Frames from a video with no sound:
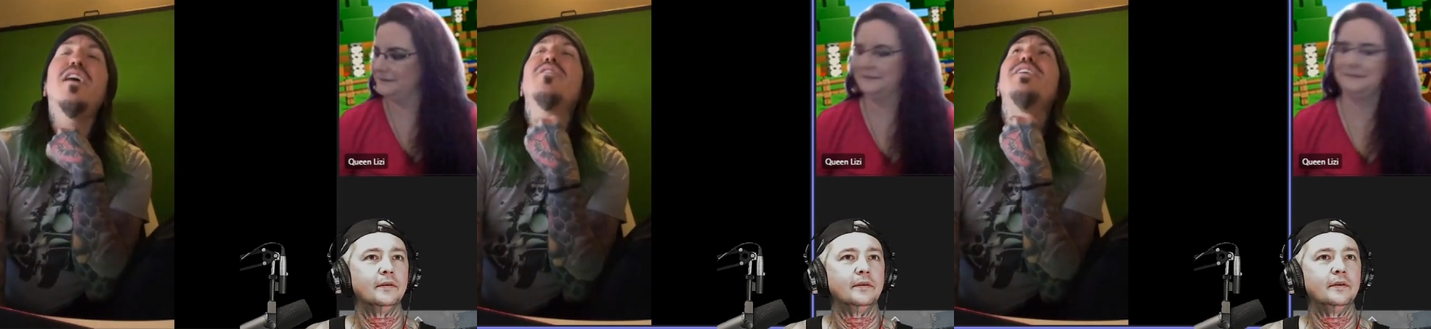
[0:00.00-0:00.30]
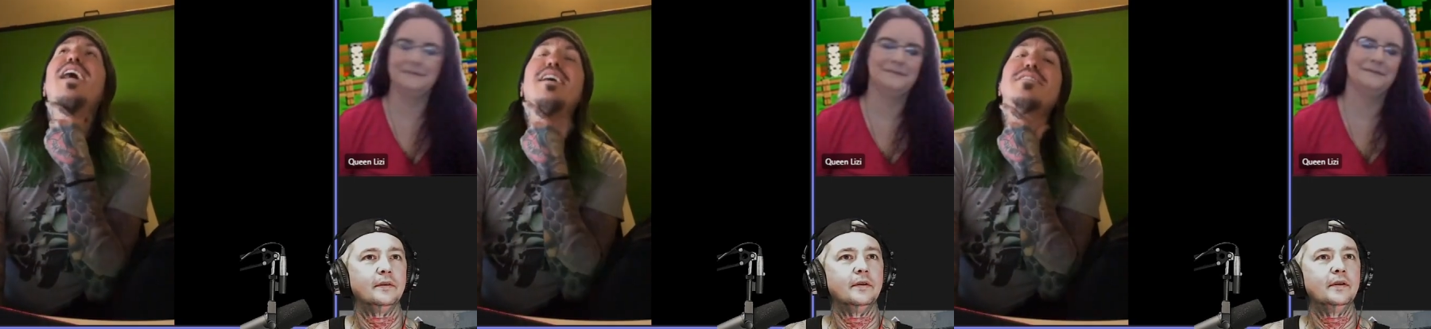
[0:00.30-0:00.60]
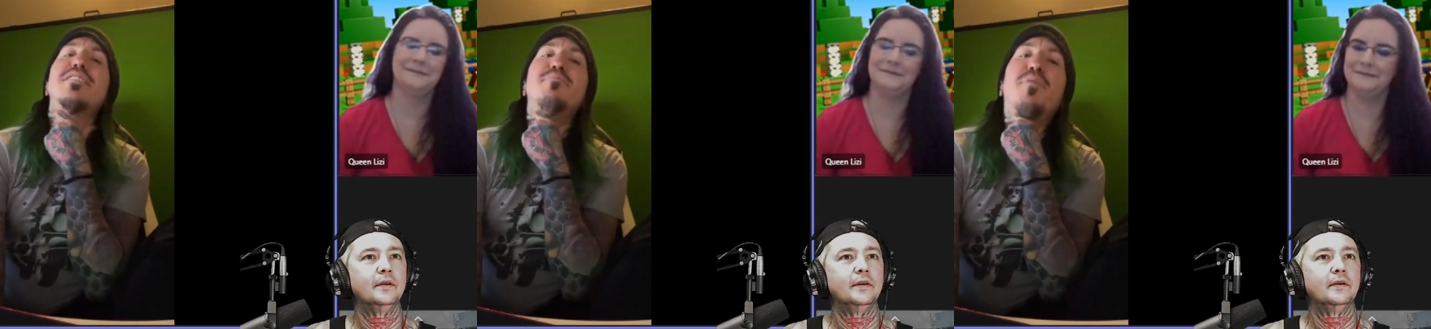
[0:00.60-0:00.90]
Speaker 1: Oh
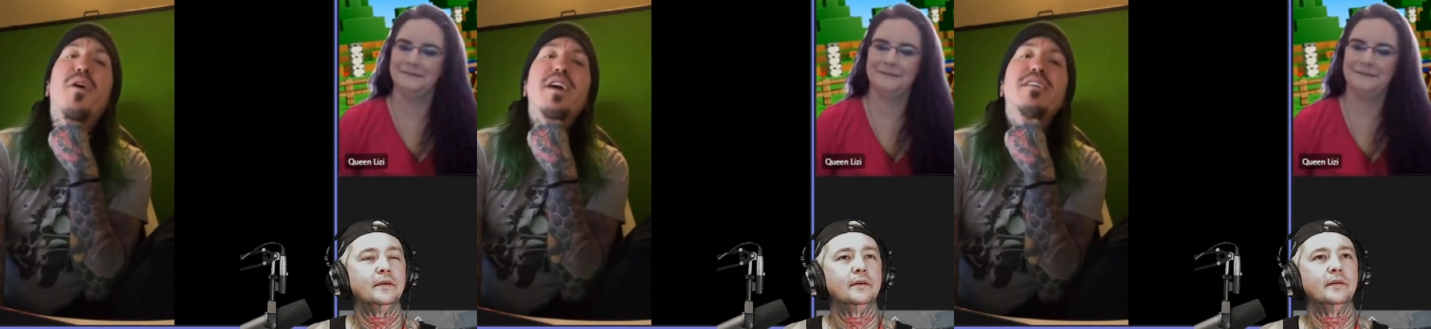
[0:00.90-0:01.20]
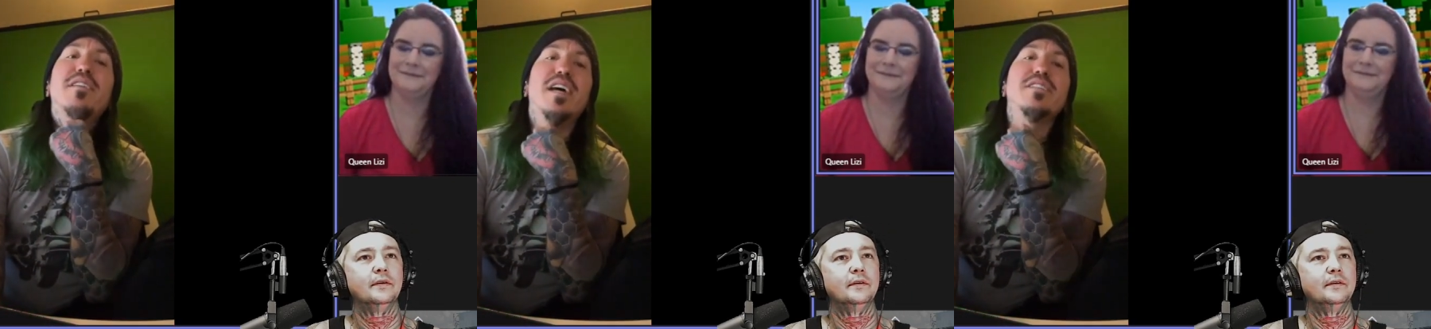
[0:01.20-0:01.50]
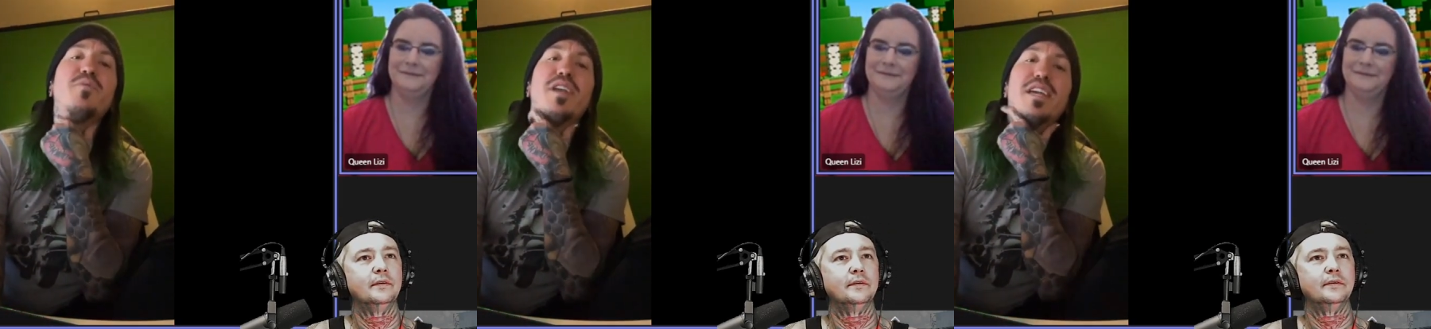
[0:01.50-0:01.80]
yeah, at some point.
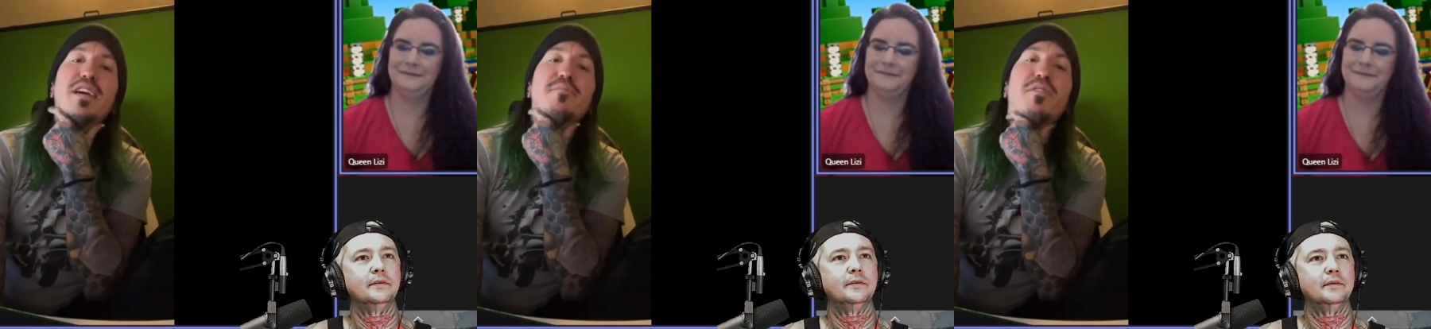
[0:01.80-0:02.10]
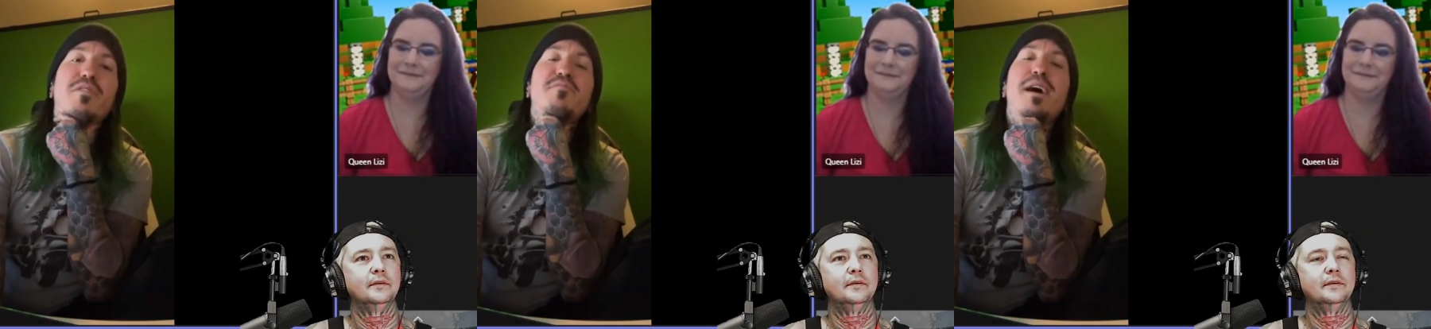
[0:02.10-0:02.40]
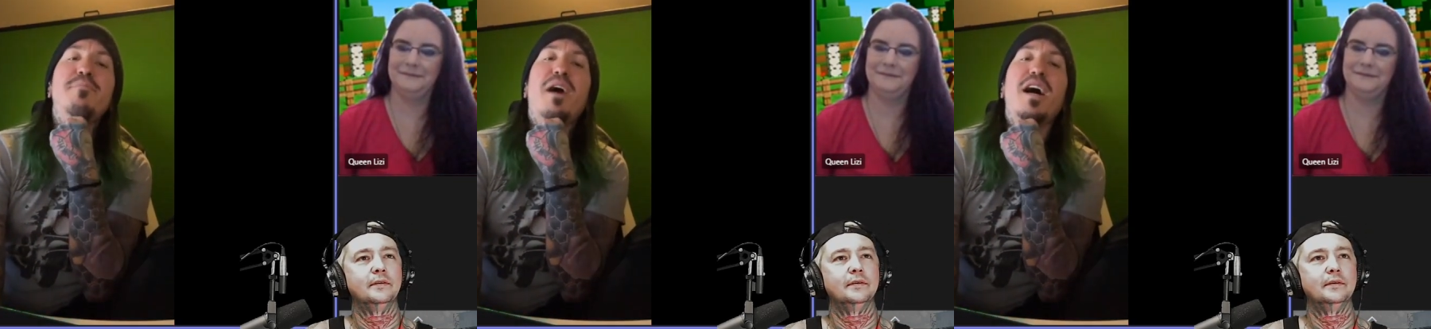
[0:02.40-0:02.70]
I just want to get
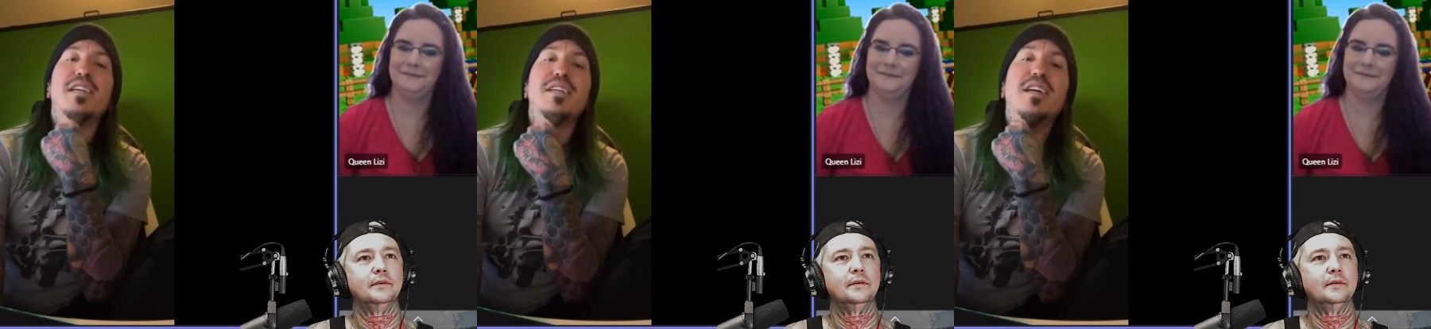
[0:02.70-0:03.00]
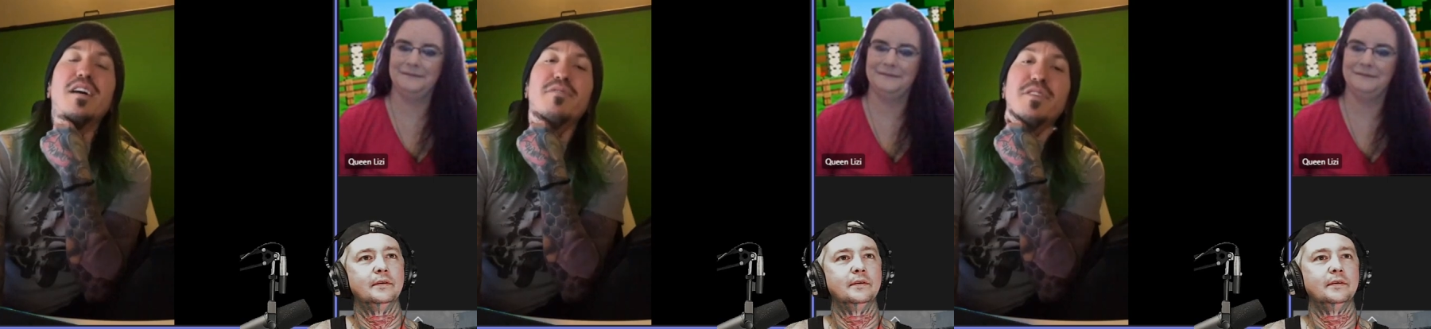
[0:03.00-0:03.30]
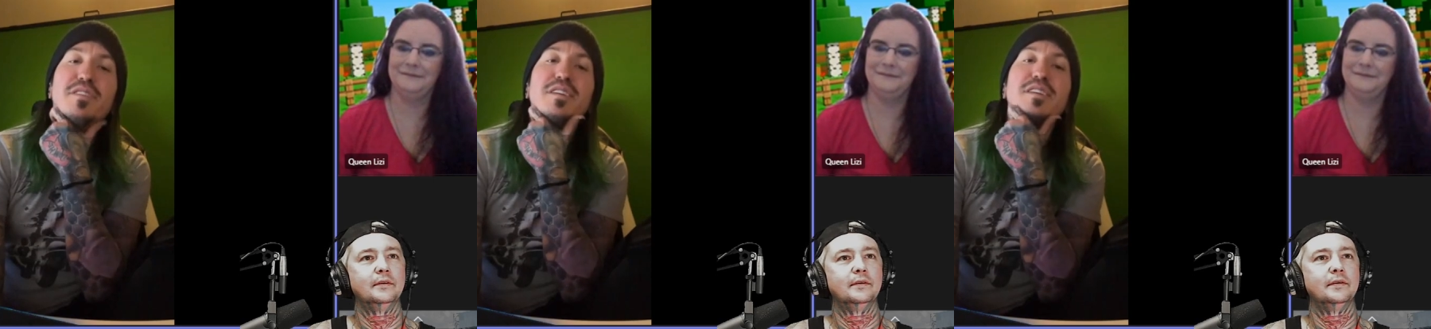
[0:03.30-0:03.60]
more of my body
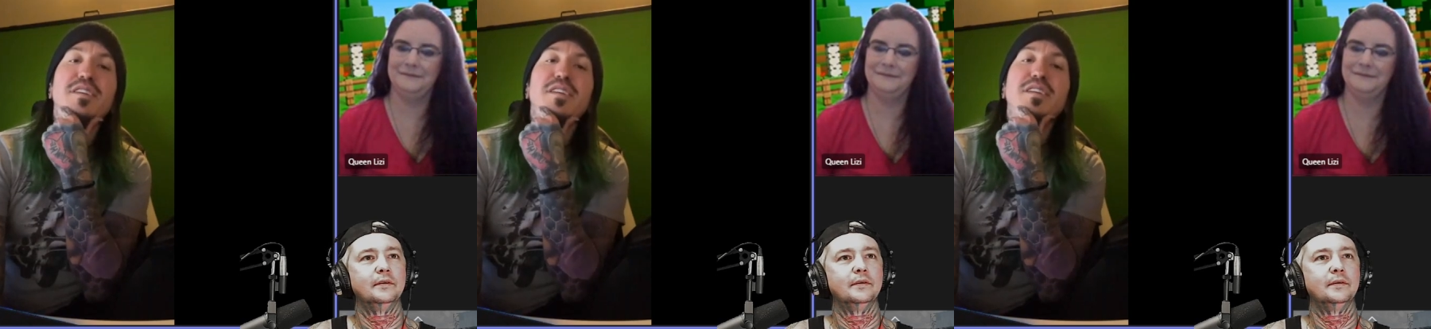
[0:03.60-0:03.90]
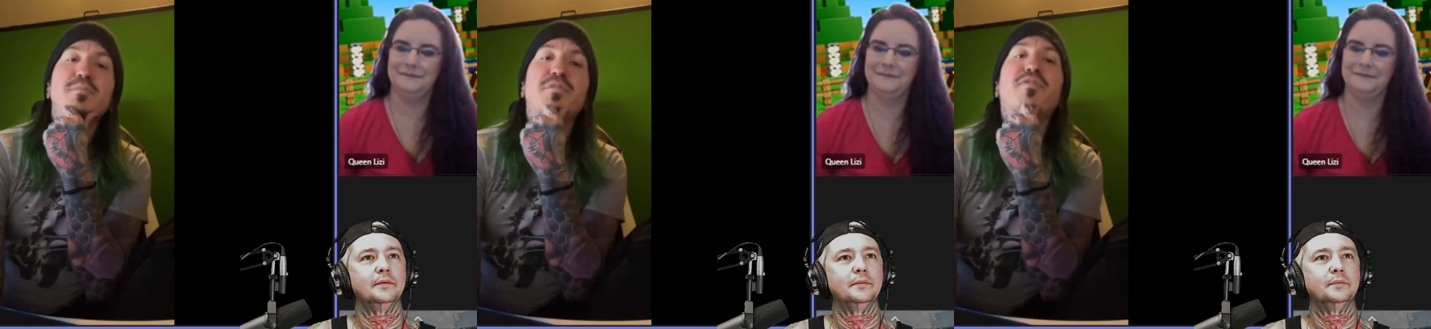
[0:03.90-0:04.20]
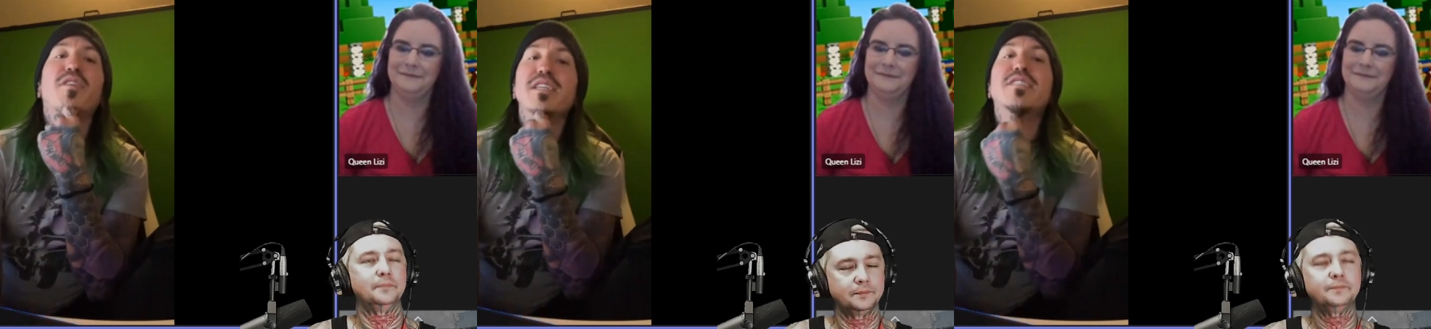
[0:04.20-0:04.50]
covered
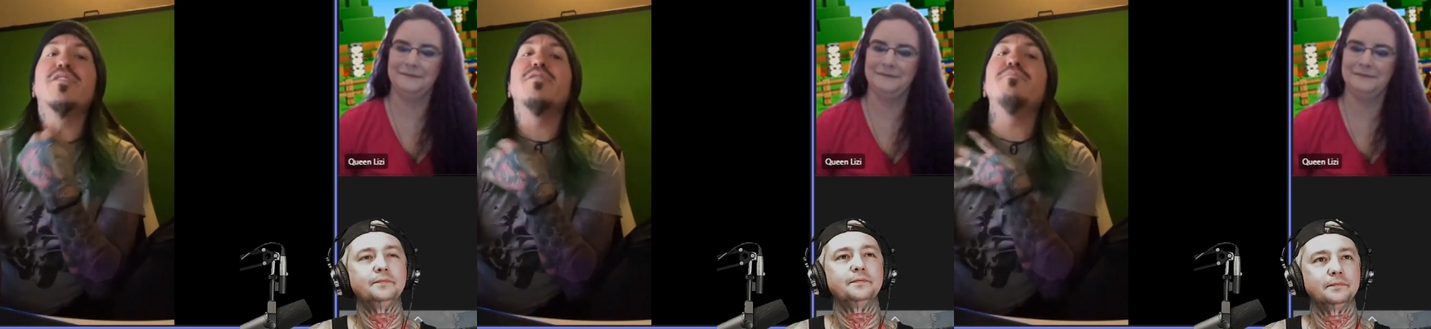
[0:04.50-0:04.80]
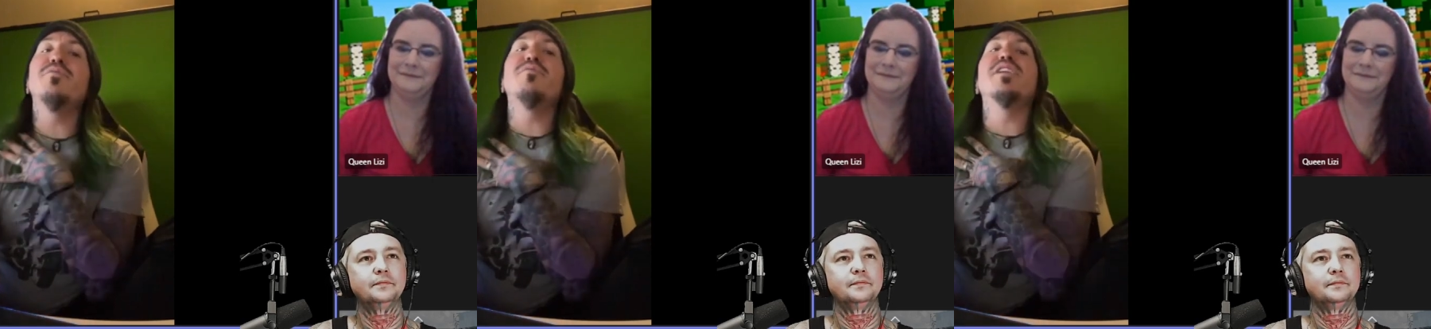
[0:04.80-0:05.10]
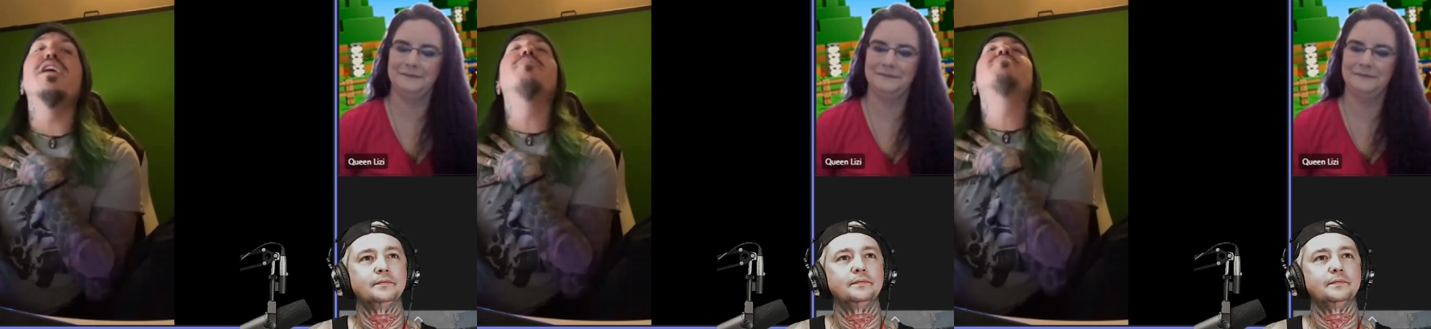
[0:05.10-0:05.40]
before I start moving